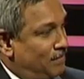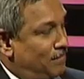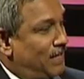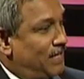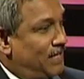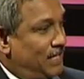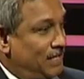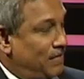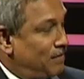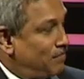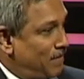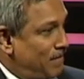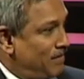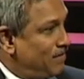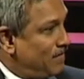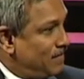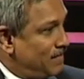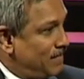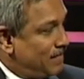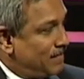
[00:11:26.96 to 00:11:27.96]
But in the
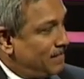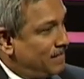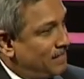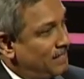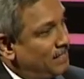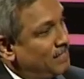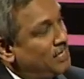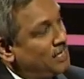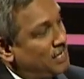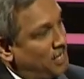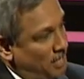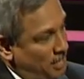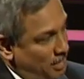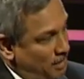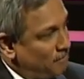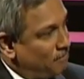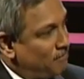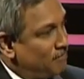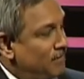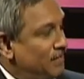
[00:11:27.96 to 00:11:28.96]
private sector,
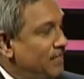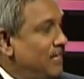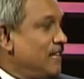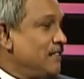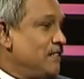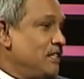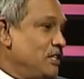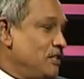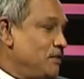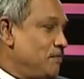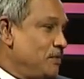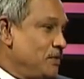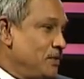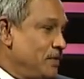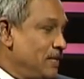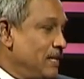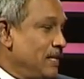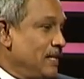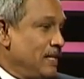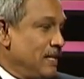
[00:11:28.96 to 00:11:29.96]
if there is a
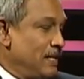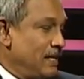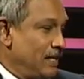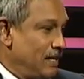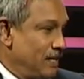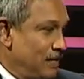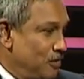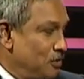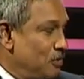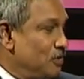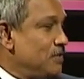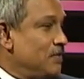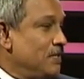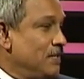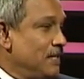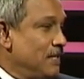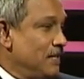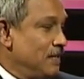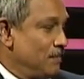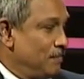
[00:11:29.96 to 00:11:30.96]
dispute arose
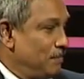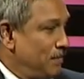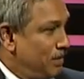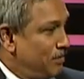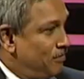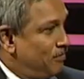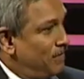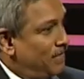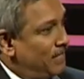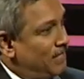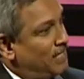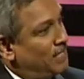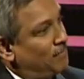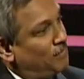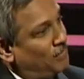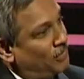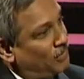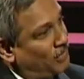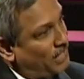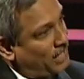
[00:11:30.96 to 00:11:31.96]
between the
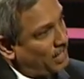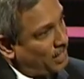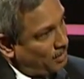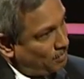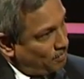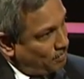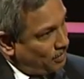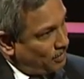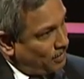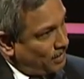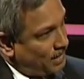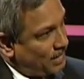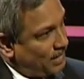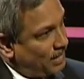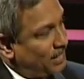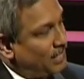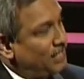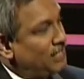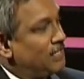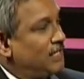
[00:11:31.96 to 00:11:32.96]
employer and employee,
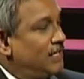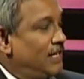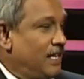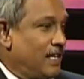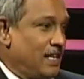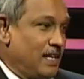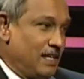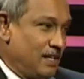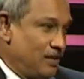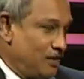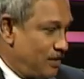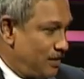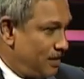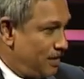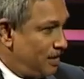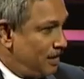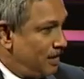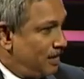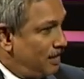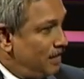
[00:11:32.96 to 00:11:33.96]
they can
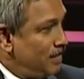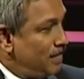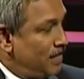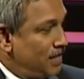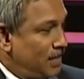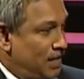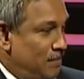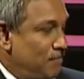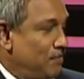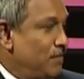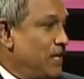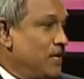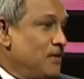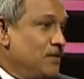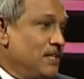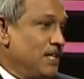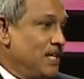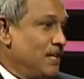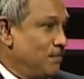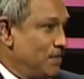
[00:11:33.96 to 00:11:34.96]
complain to
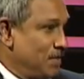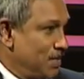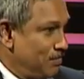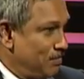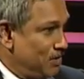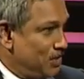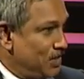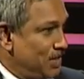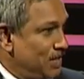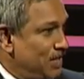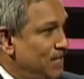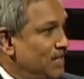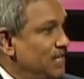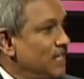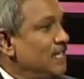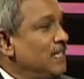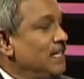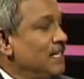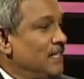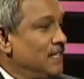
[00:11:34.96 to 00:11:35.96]
the labor commissioner,
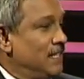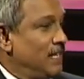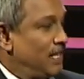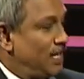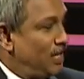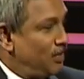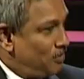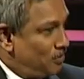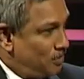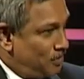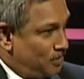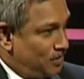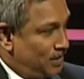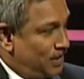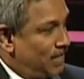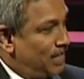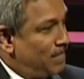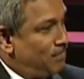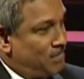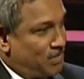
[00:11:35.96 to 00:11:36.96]
they can go to
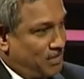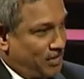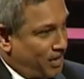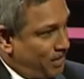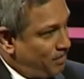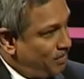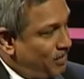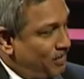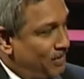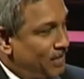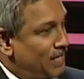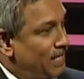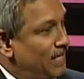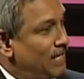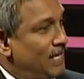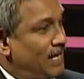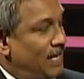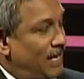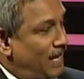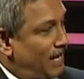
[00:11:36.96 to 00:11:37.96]
the labor tribunal,
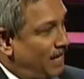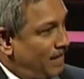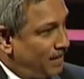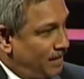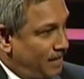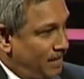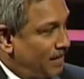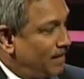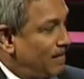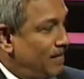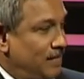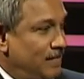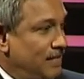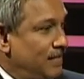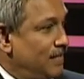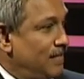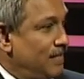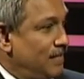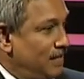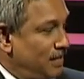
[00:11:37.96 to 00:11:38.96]
and there are
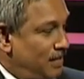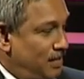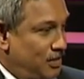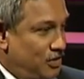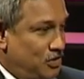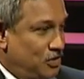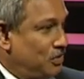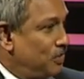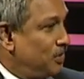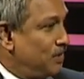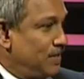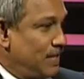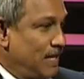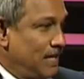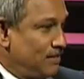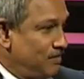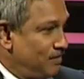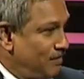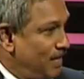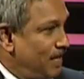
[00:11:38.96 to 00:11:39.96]
other institutes
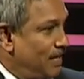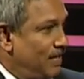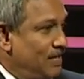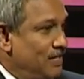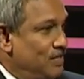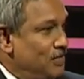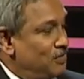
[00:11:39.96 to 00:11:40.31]
as well.